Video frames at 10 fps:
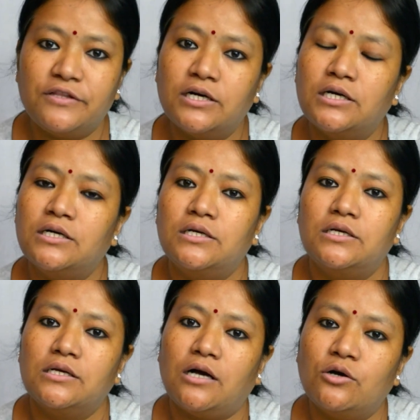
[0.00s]
the
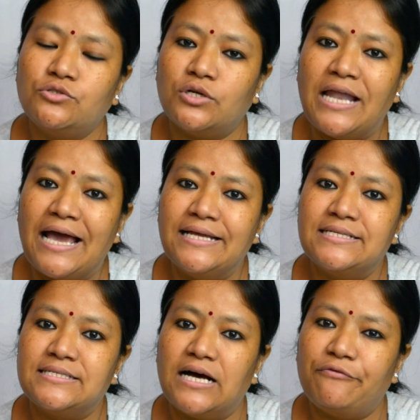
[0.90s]
contour
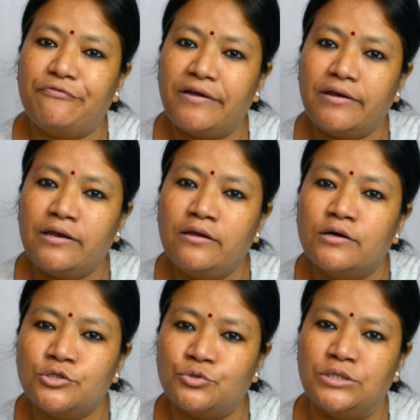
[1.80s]
lines are very near
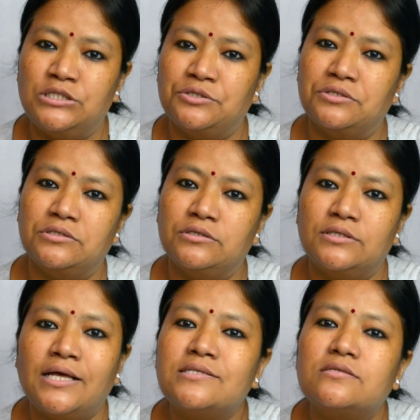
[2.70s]
to each other,
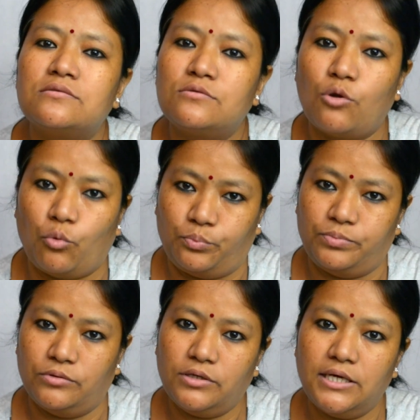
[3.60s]
that's a slope.
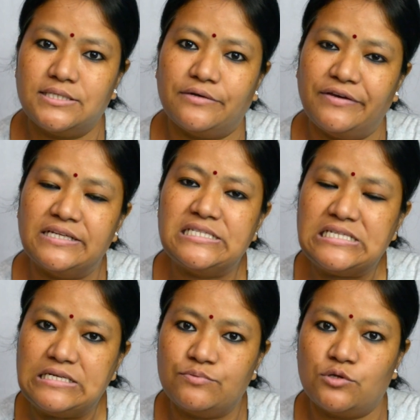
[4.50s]
Okay, it's a very
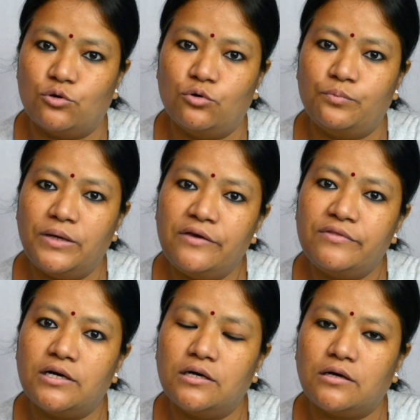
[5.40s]
steep slope. If
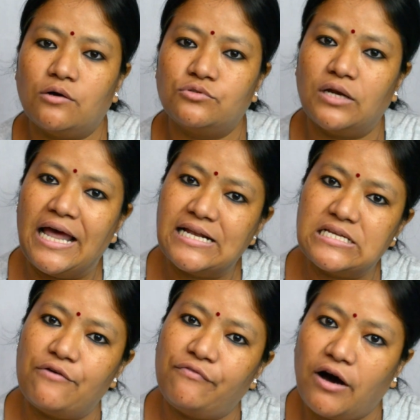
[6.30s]
the contour lines
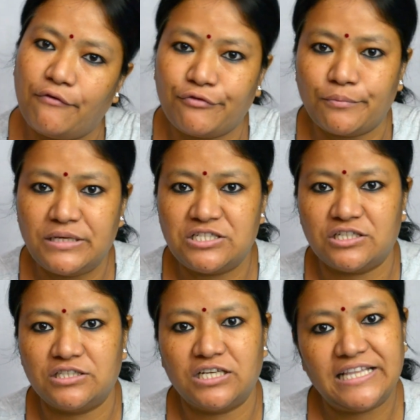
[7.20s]
are far from each
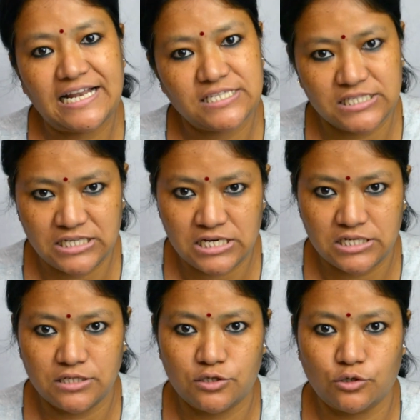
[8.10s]
other, that's a
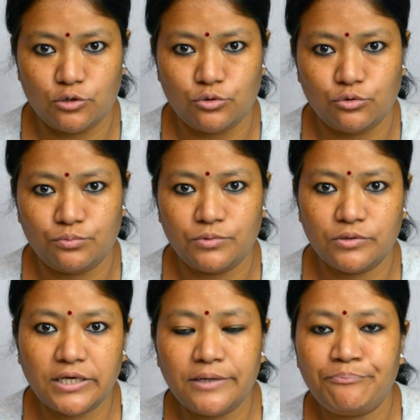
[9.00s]
gentle slope.
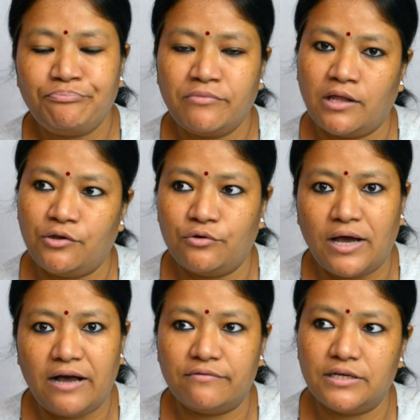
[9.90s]
Okay, then you
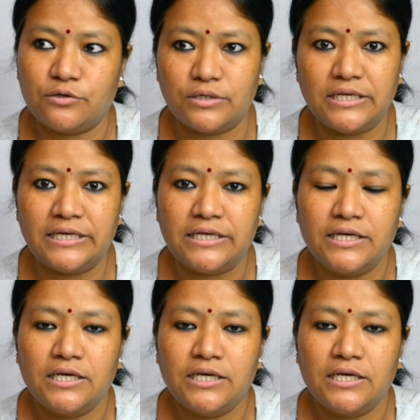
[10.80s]
have equally